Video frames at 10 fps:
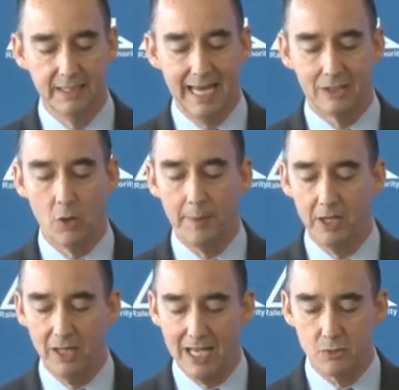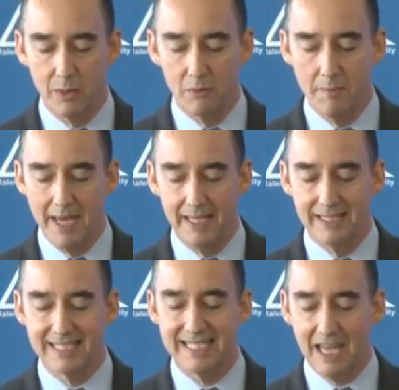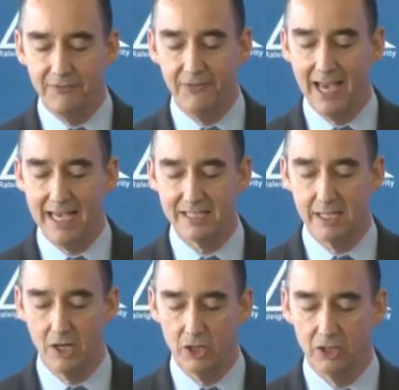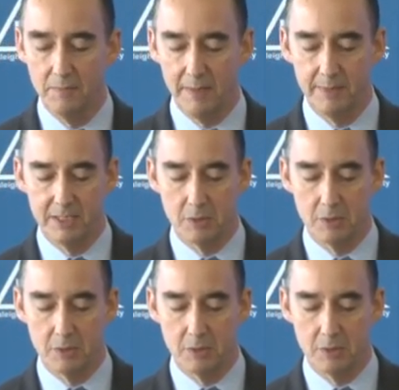At Copa Airlines, we remain steadfast in our commitment